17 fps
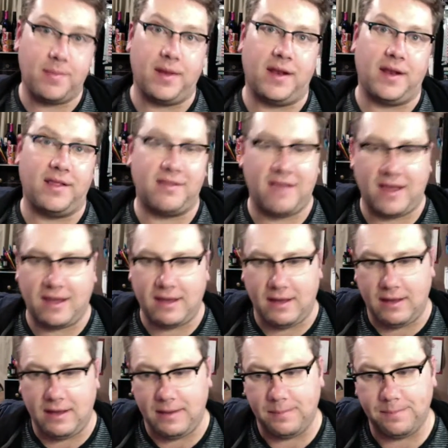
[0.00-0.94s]
And it's like,
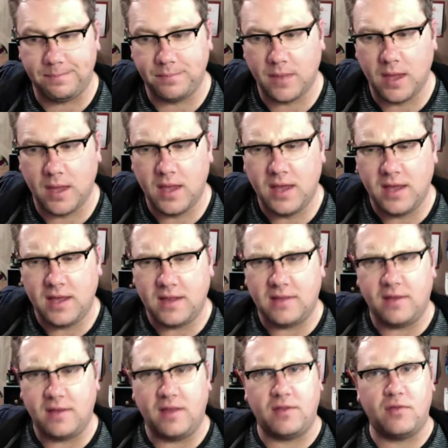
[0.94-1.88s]
I
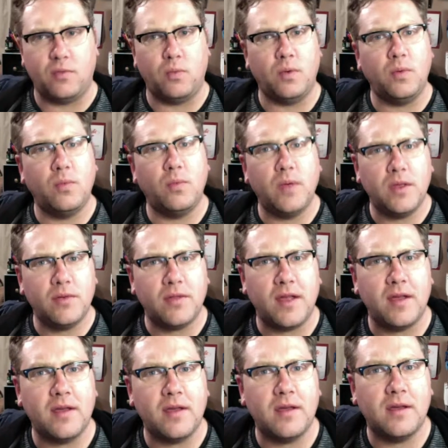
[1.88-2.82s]

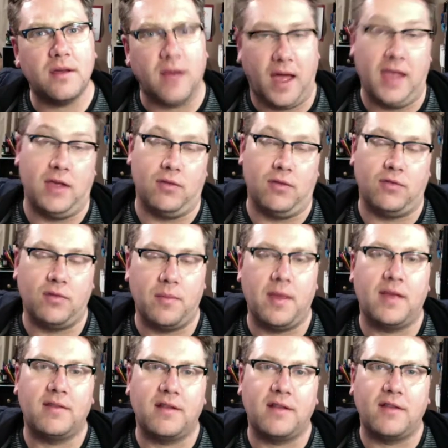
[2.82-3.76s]
used to
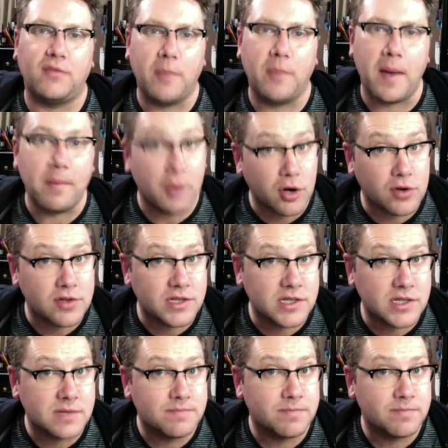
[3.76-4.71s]
make stuffed peppers,